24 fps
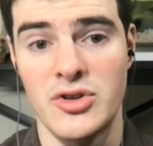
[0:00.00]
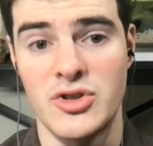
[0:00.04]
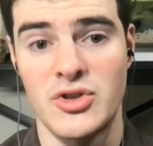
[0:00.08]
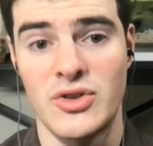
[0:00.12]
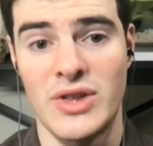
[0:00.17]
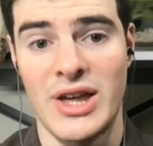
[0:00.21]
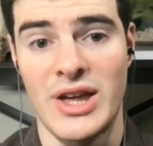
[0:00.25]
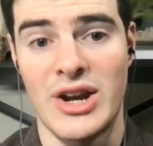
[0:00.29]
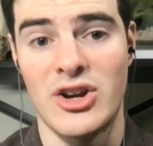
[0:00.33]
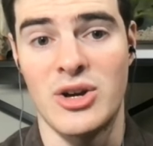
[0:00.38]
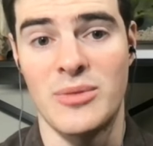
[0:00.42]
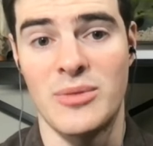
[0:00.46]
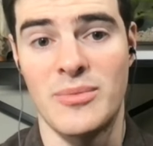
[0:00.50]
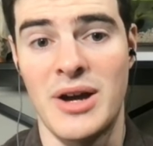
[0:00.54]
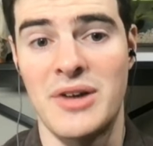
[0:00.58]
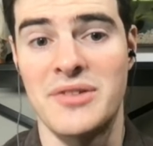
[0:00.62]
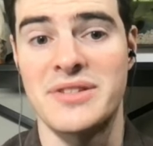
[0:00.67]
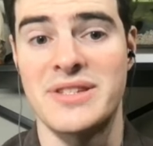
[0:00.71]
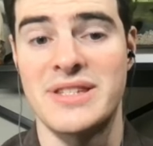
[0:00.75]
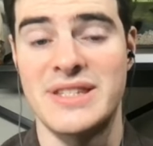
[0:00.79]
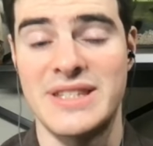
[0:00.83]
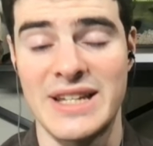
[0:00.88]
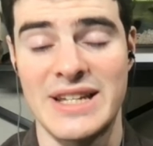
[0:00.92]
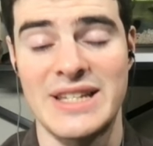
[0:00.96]
so that'll come
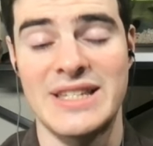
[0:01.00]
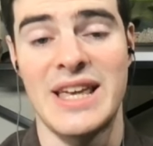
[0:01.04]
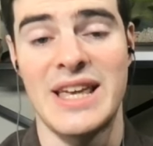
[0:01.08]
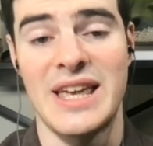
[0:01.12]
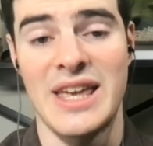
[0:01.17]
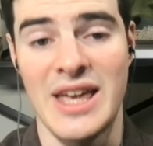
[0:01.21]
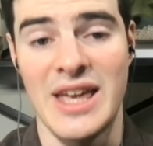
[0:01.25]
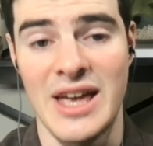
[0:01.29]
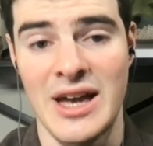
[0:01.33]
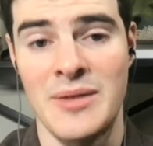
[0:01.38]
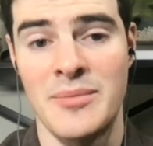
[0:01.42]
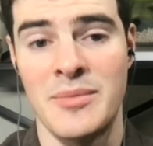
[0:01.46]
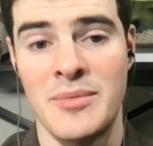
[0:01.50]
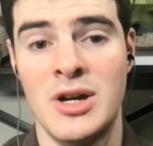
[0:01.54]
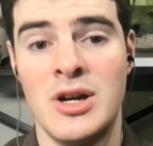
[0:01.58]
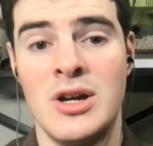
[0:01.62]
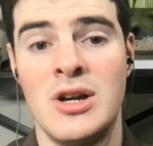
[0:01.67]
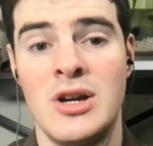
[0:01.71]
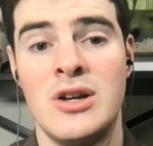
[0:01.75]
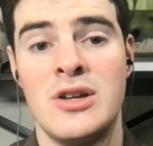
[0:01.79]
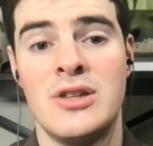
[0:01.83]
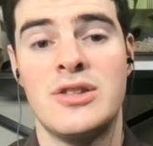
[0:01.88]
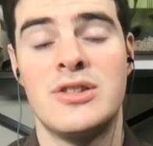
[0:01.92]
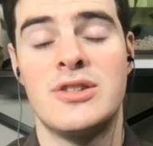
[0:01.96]
out six a m
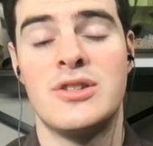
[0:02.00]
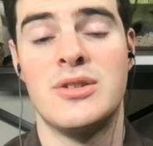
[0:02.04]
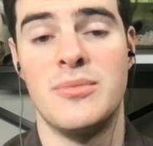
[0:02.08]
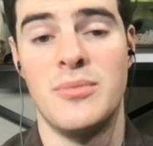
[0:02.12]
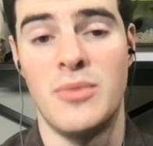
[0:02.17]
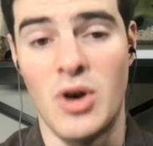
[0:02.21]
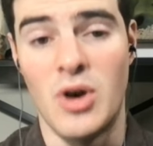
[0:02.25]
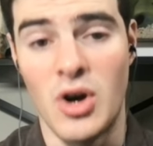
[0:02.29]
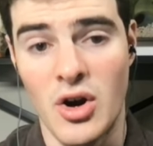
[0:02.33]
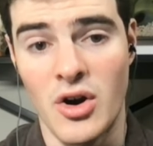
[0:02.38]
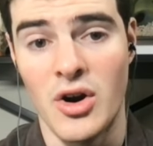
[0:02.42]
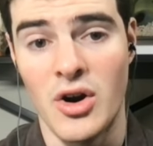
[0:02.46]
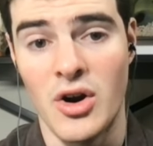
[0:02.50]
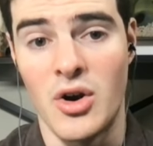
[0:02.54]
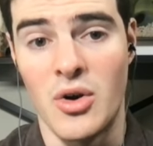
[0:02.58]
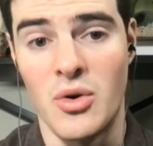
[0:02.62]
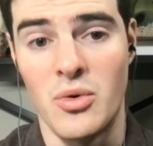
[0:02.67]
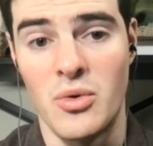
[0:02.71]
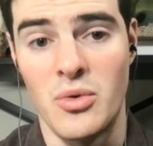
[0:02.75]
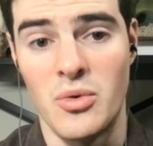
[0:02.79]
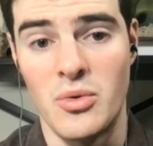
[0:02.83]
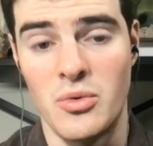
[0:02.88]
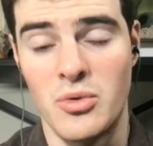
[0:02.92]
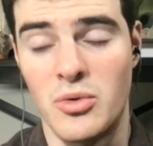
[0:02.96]
tomorrow.